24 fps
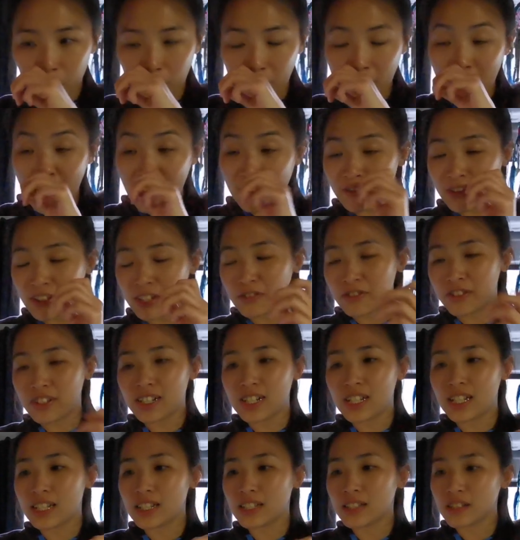we haven't
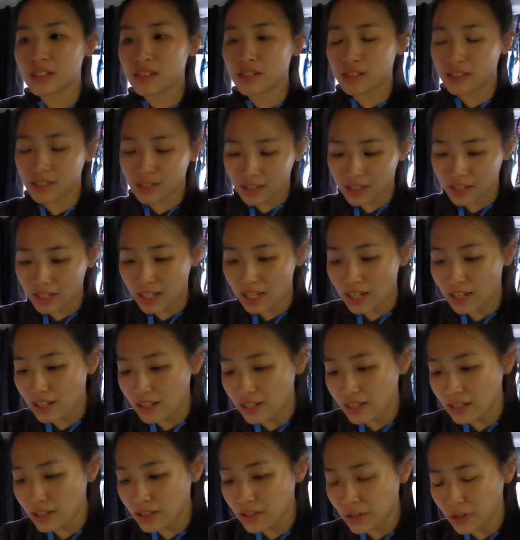really
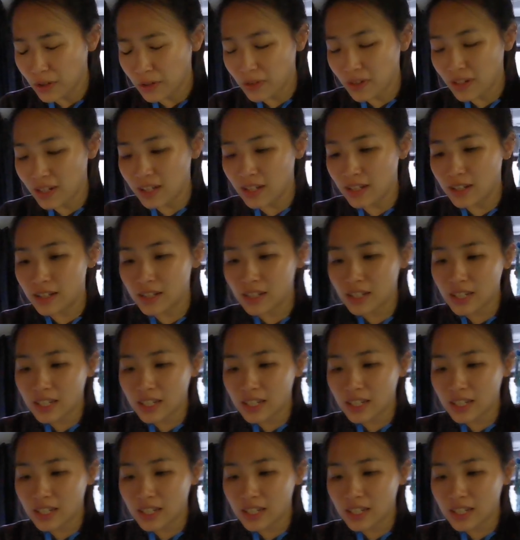saw the